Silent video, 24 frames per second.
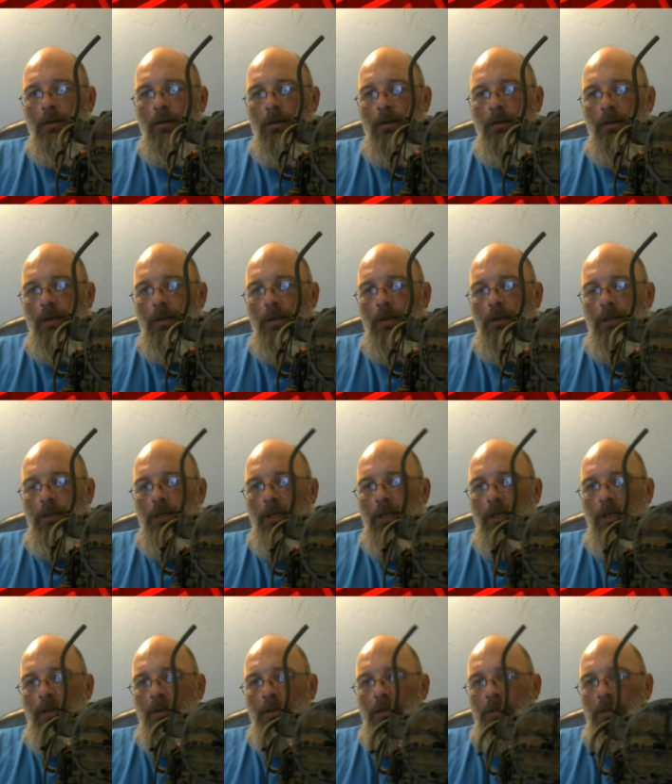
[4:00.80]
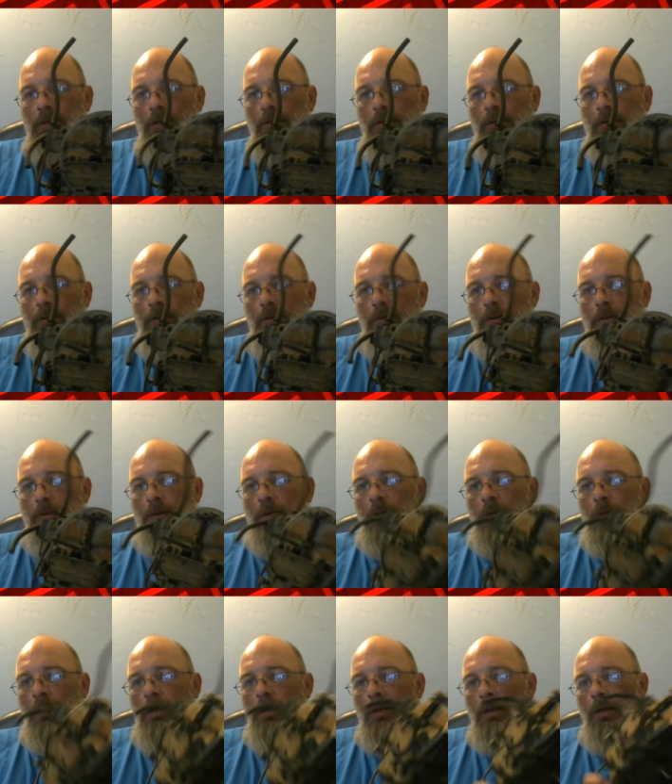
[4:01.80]
there she is.
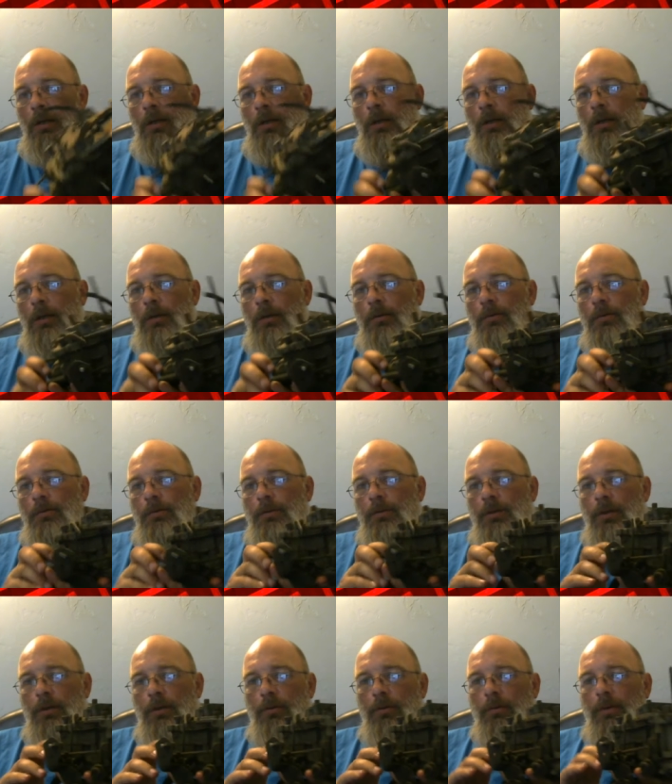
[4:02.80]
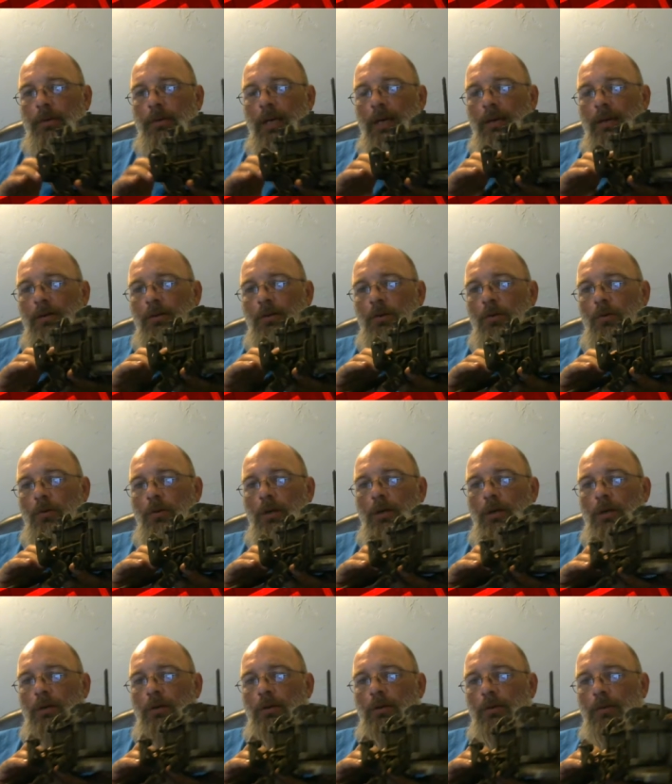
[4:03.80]
So that is going
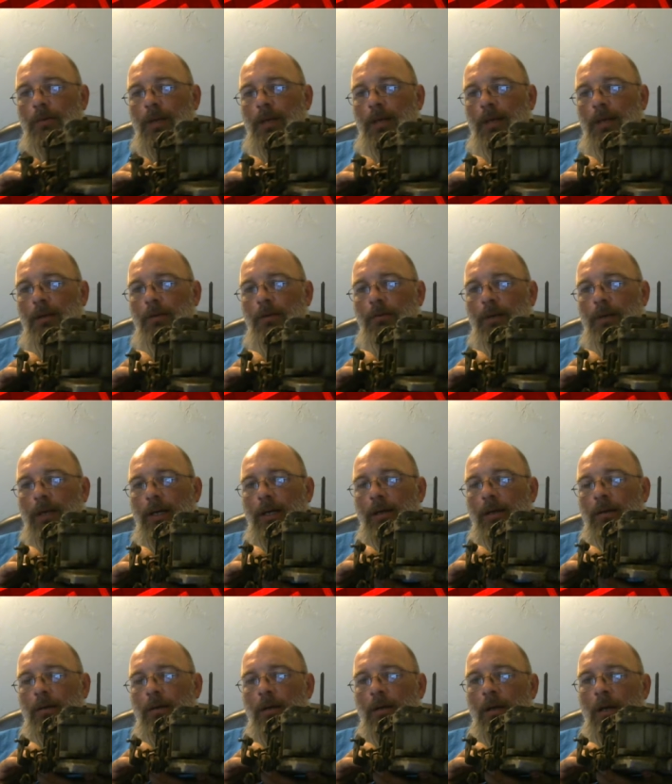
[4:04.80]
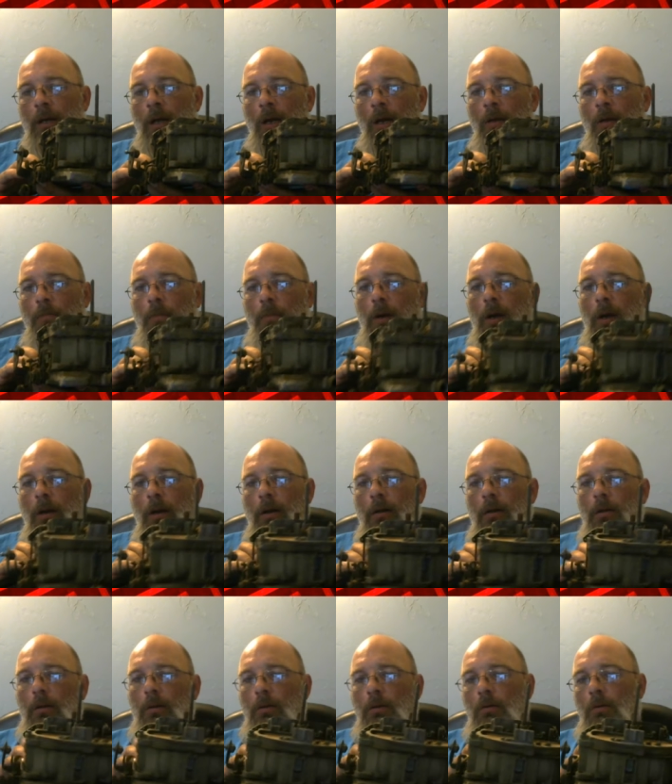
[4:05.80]
on the 283. But
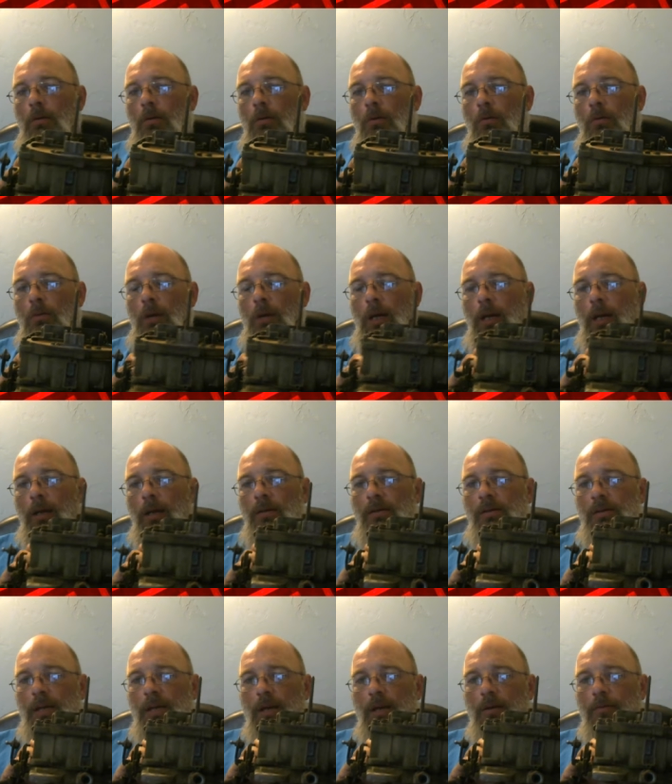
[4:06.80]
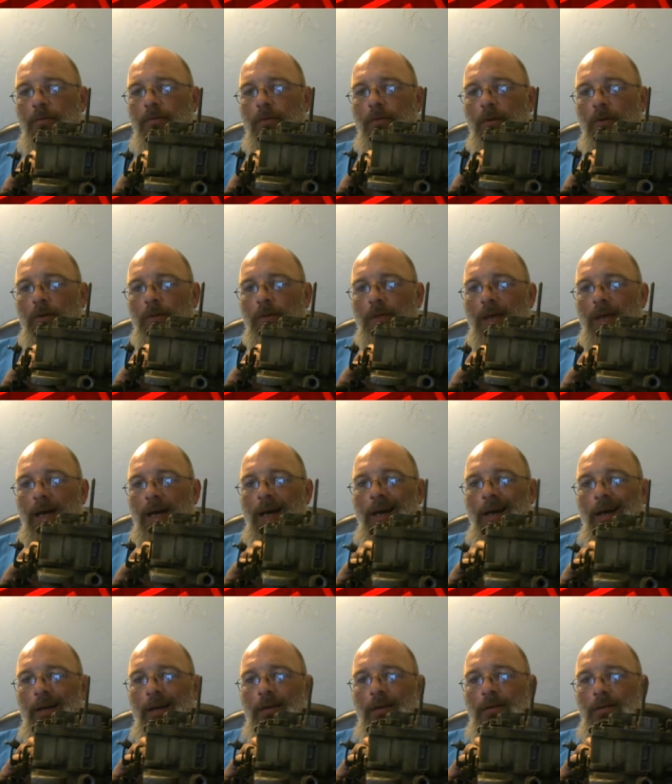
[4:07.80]
why settle for
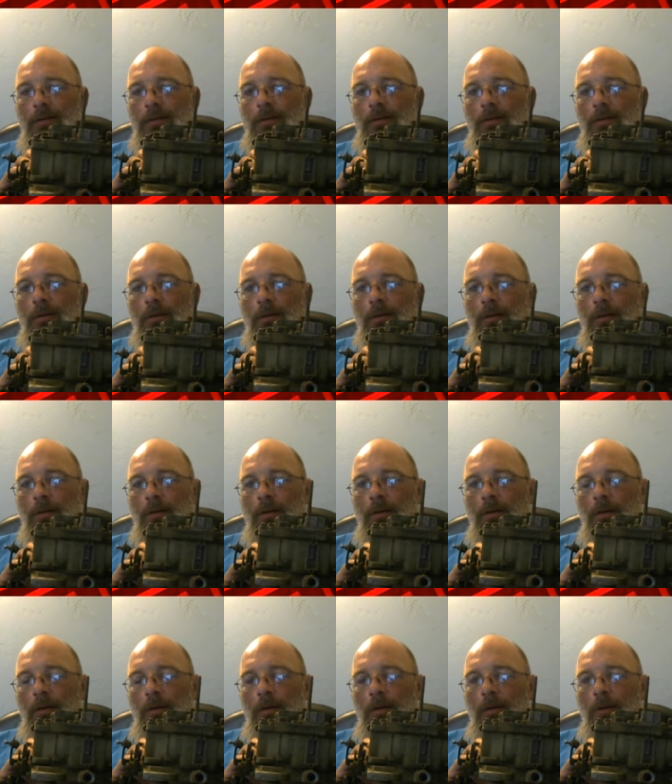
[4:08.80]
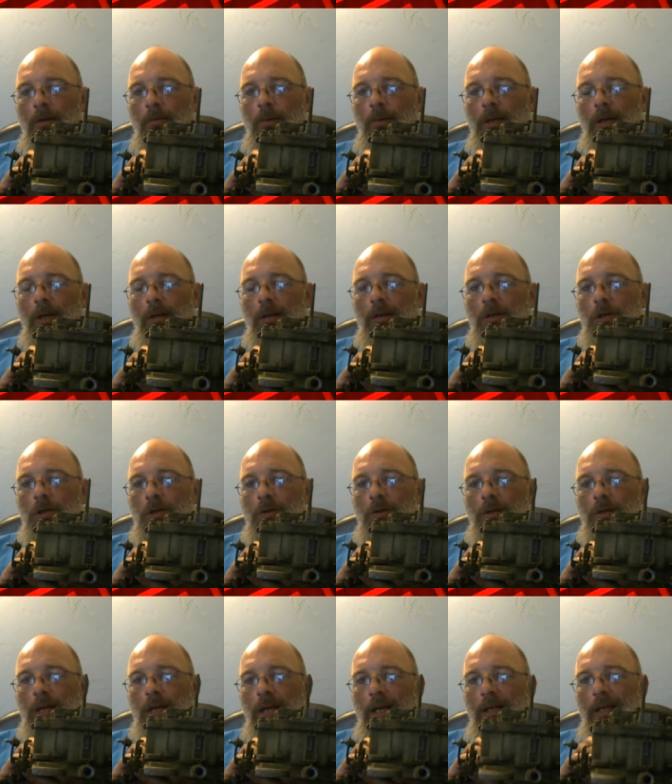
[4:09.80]
that when you can
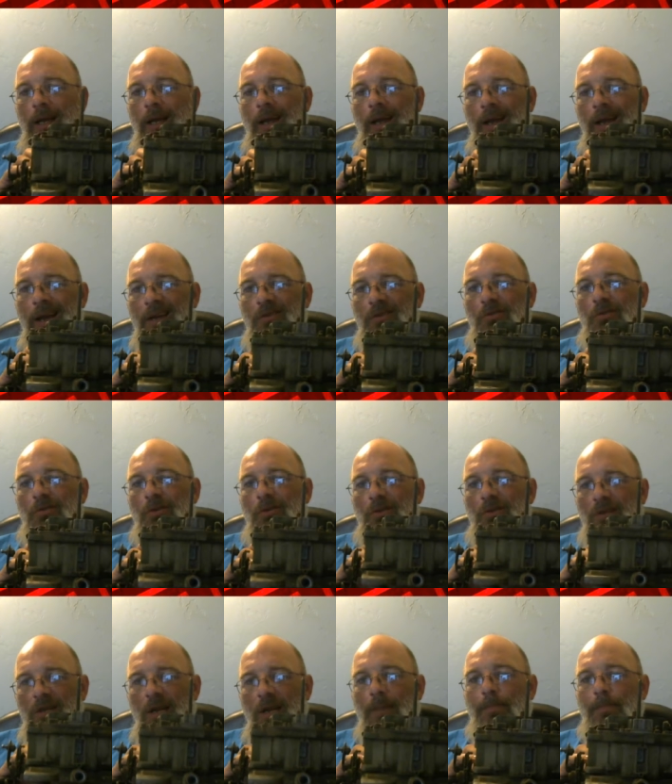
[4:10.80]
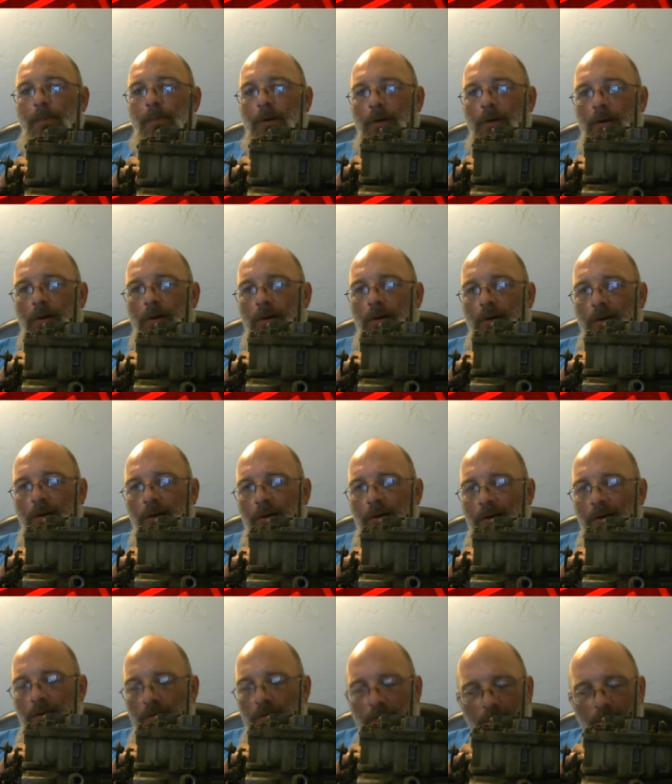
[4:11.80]
just take that extra step
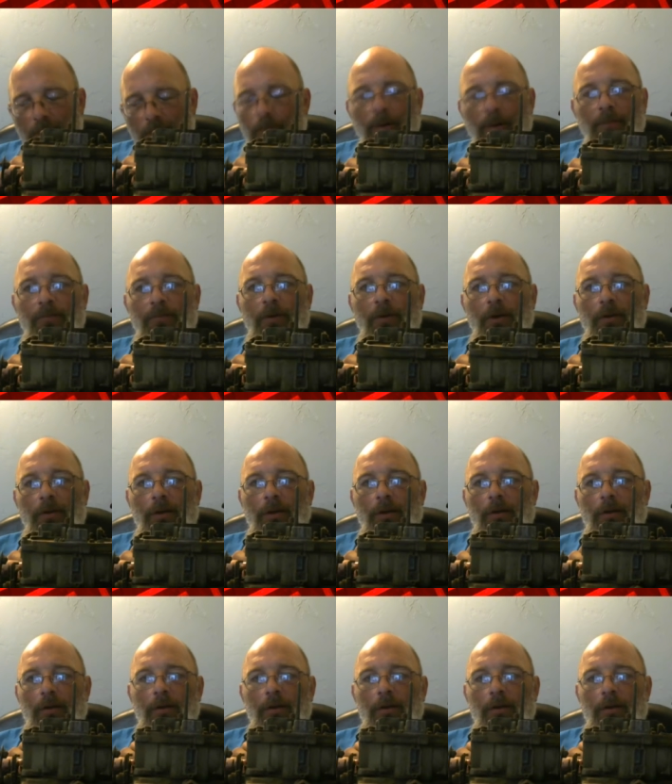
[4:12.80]
a little bit further?